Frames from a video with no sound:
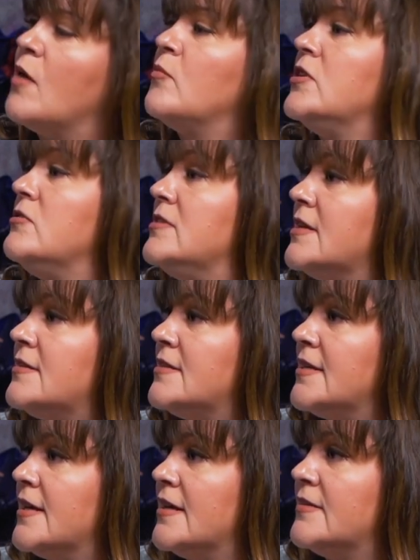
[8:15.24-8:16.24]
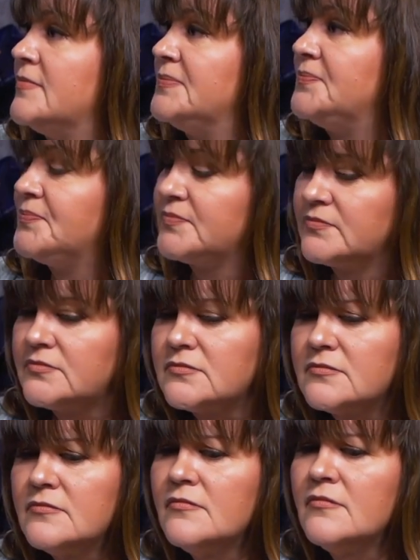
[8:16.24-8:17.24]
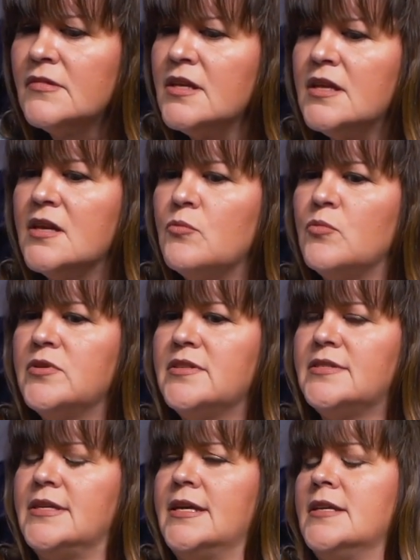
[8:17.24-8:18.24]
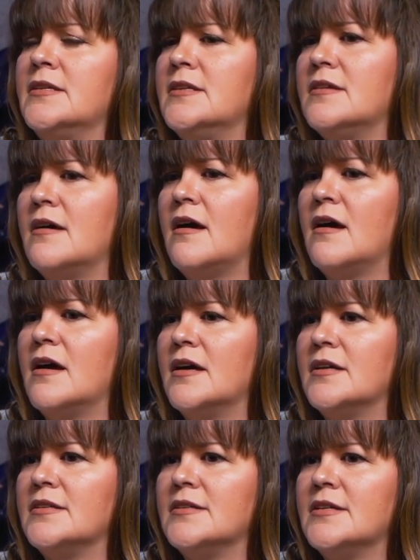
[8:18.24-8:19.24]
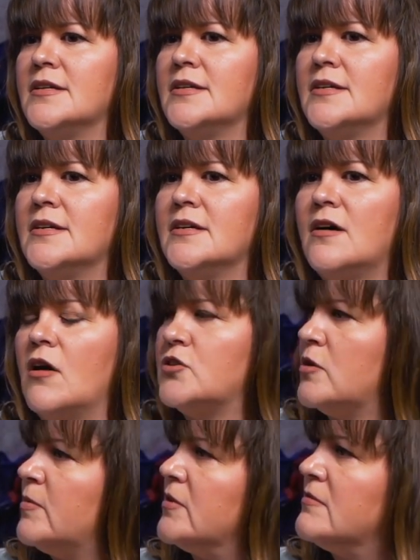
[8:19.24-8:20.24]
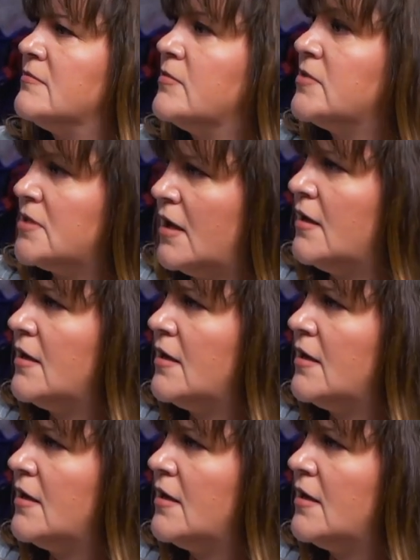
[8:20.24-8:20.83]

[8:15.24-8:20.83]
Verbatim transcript: And when you did see it, it was in uh, October. It was